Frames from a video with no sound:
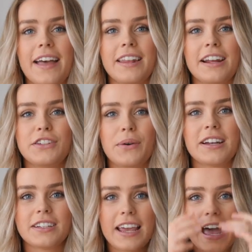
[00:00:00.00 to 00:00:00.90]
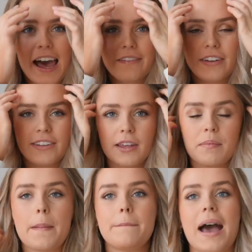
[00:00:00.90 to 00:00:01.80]
And then I do actually have
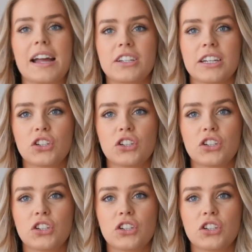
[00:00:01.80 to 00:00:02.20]
some matching